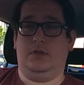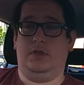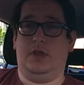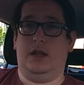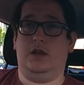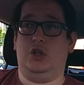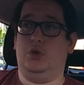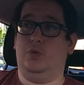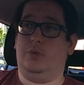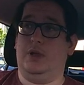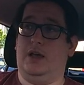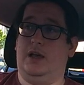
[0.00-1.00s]
then you
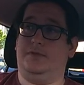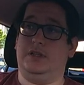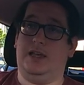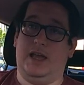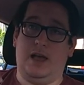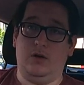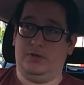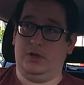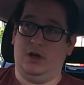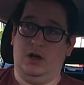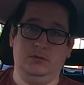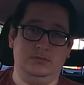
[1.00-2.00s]
would have to get out of the
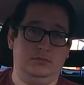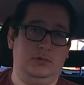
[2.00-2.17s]
car,